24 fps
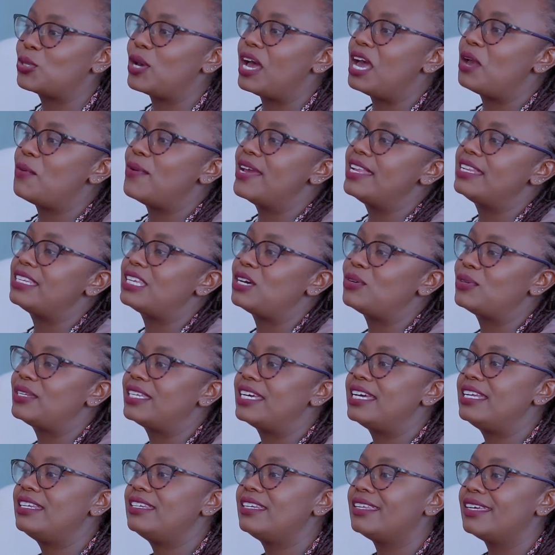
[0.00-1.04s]
So I went out
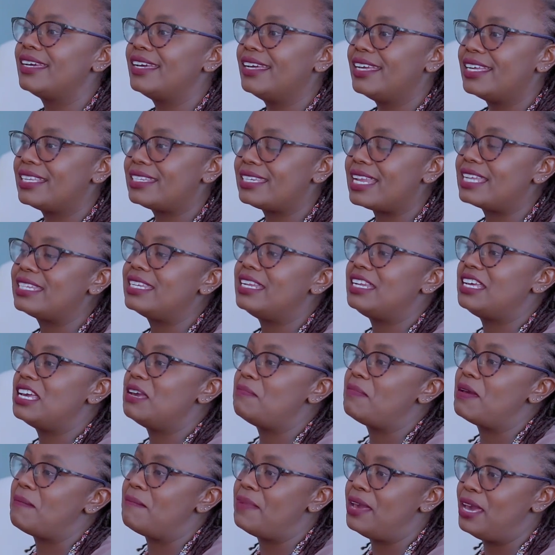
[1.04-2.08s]
and started
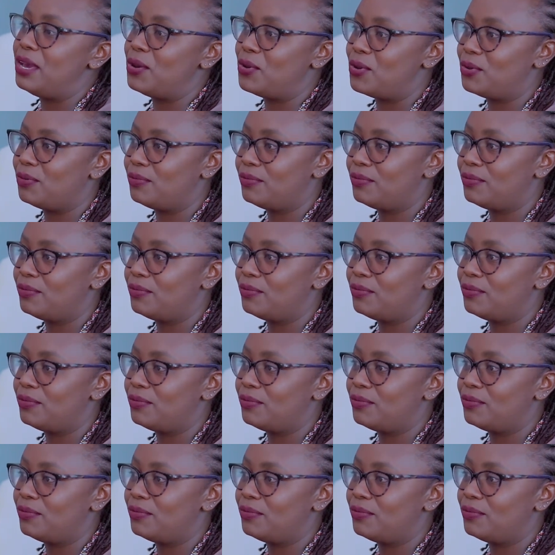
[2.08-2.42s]
Keep a Pale.